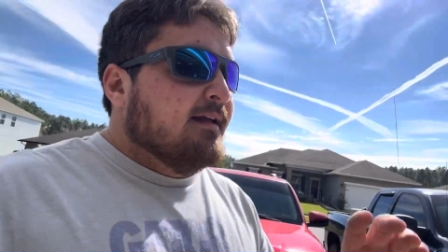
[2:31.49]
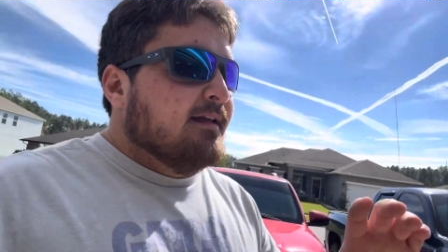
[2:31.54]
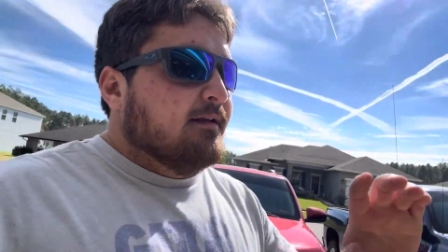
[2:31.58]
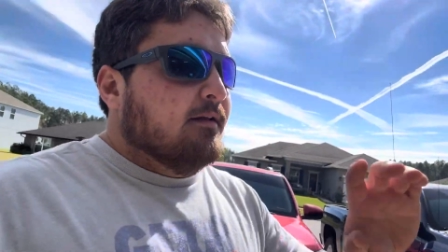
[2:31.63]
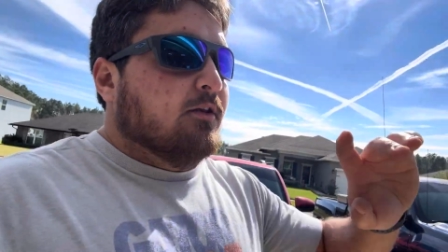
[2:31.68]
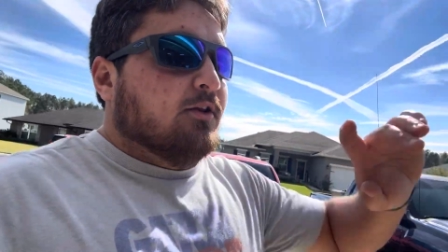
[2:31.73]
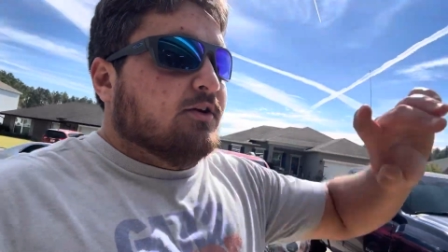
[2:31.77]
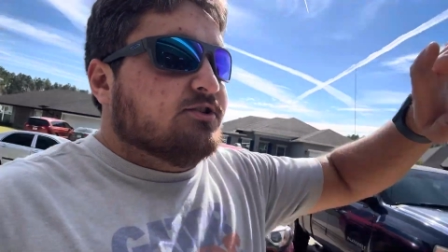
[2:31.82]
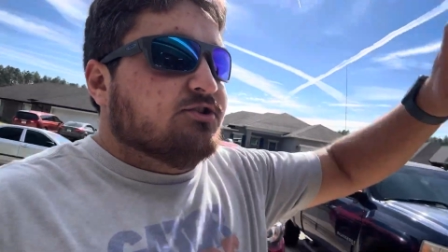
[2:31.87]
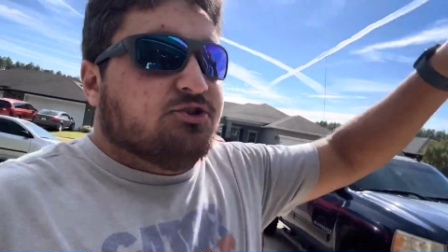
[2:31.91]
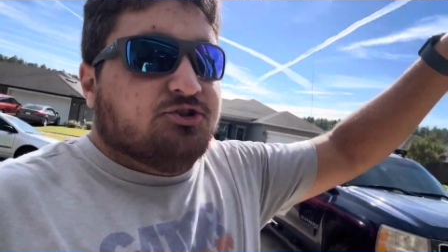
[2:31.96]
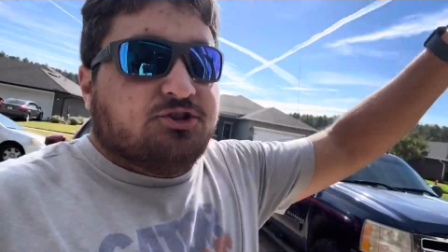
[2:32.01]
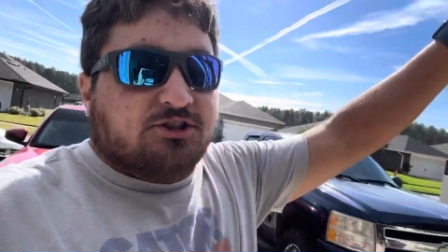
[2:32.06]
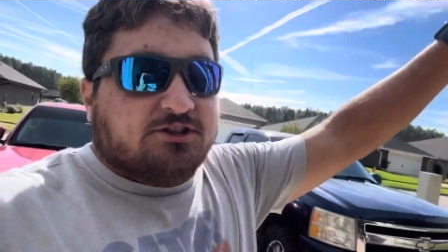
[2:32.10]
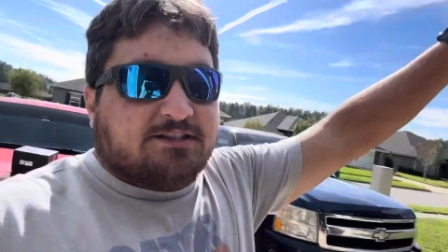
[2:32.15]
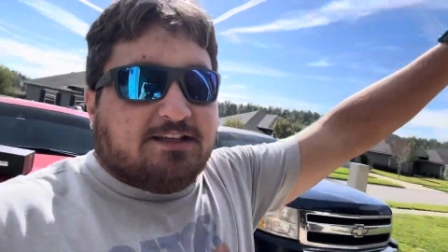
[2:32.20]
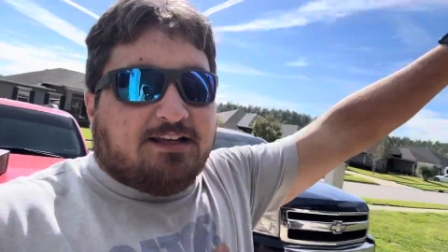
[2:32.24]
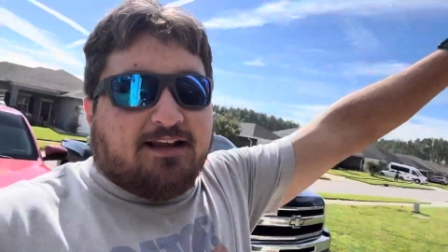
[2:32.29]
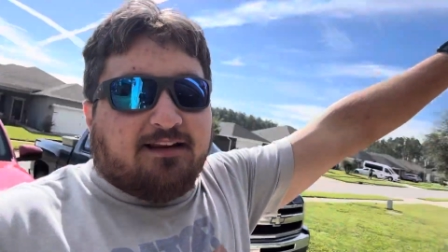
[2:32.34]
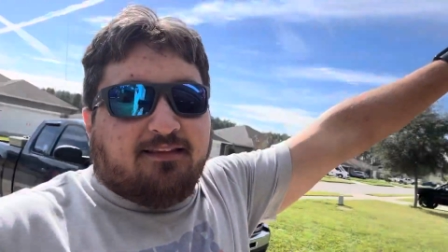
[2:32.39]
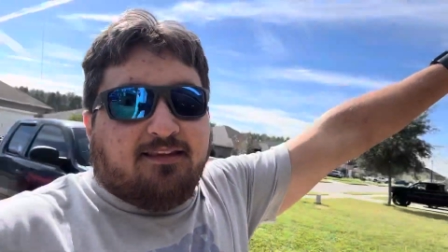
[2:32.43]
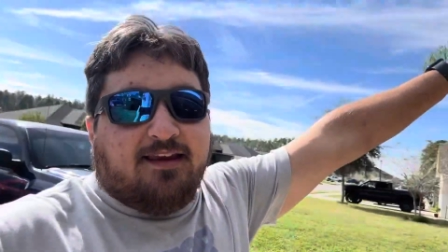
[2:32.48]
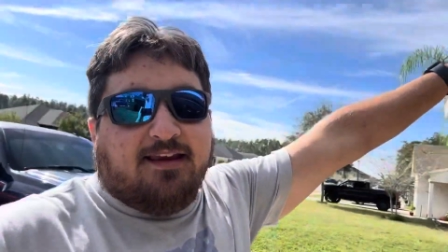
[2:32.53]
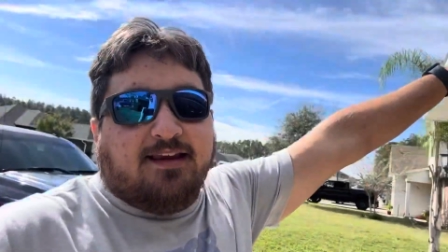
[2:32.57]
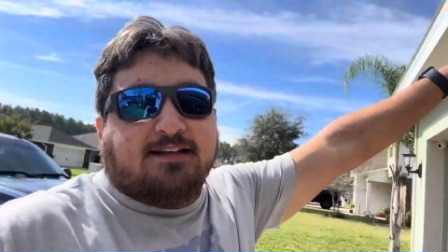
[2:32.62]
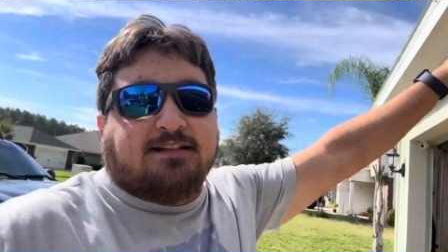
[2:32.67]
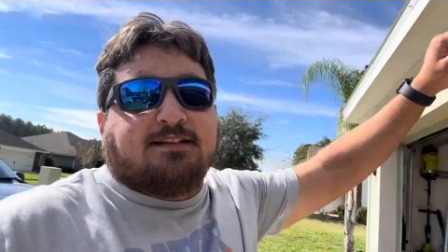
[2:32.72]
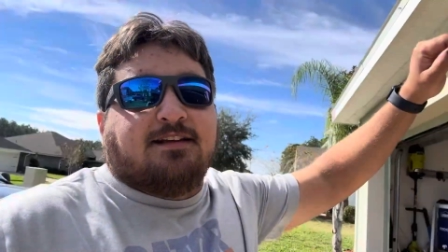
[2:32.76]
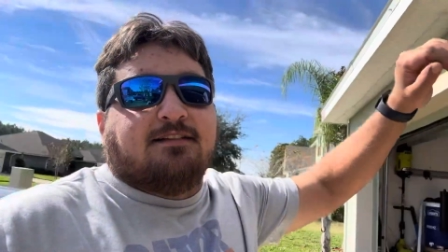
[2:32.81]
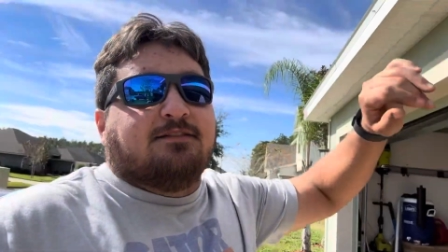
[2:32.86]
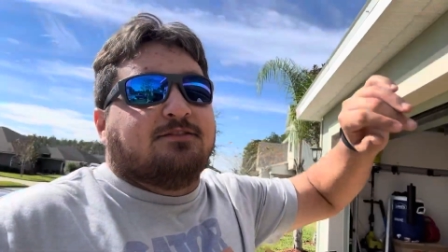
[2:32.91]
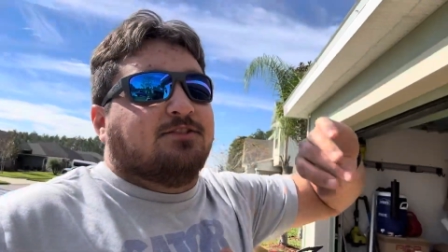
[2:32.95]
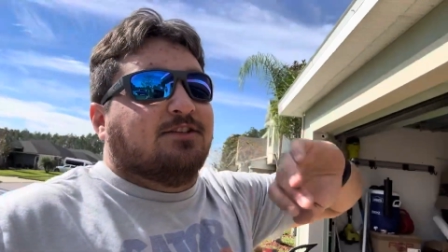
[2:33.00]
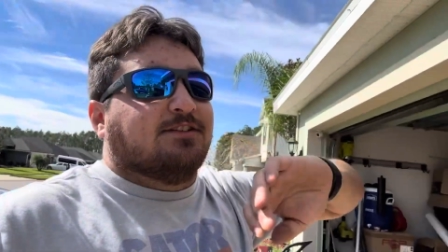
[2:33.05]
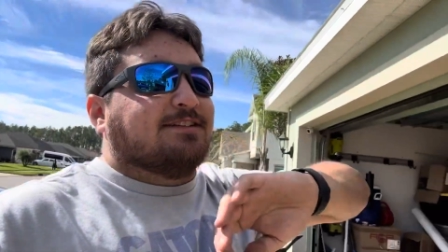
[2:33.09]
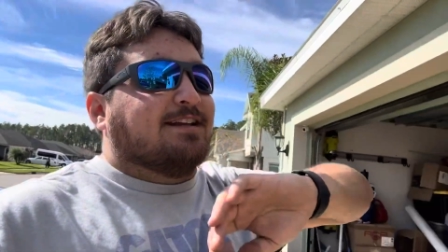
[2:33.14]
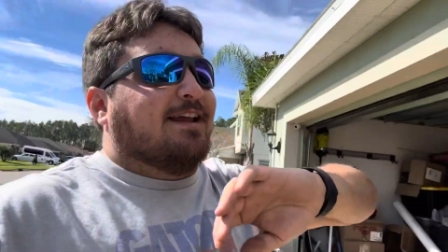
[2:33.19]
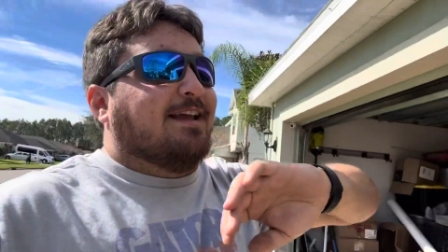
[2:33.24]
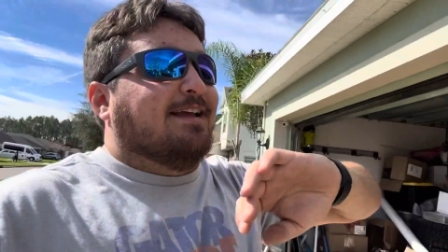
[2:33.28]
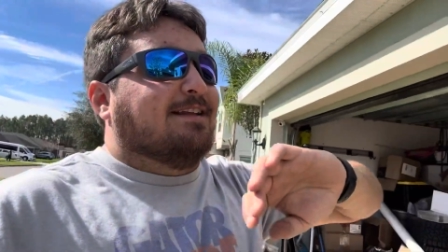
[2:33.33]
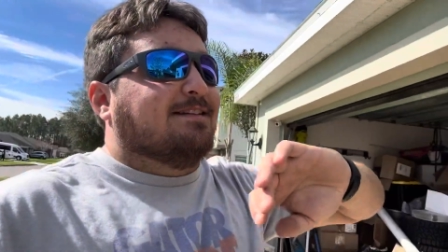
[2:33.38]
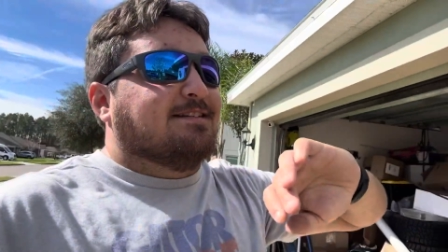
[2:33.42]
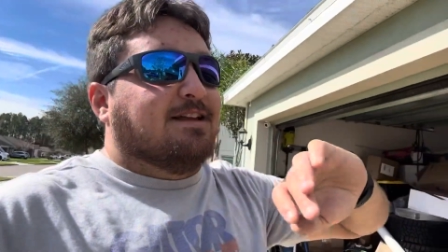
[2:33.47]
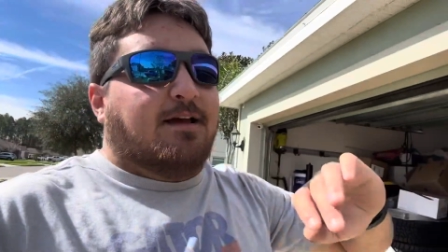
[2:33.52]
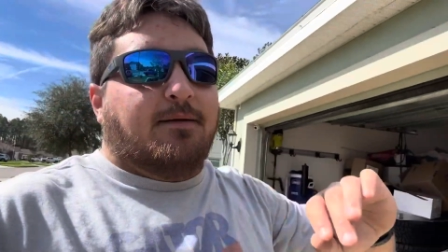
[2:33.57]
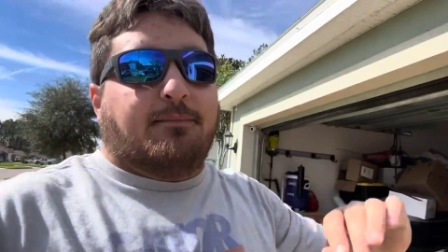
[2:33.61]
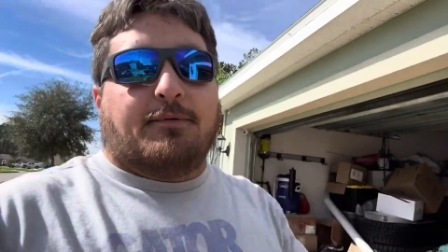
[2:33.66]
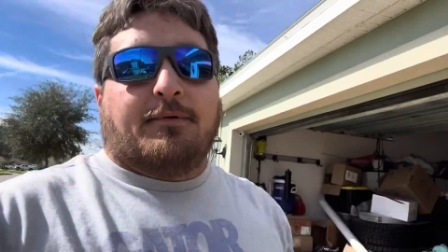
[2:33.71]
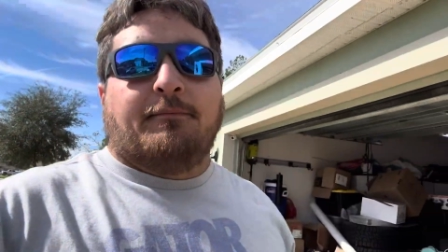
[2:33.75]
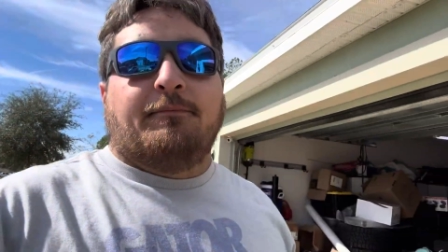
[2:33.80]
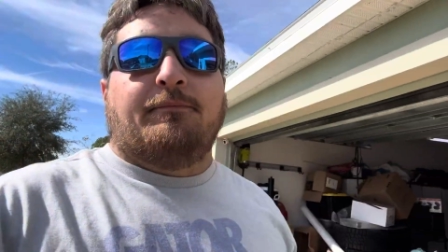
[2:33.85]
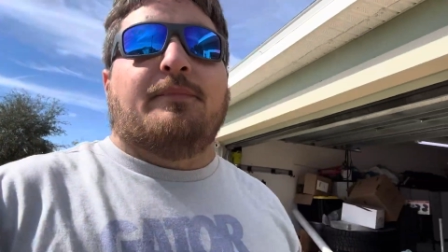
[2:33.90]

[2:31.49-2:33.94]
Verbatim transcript: Looks just like these. Just a heads up.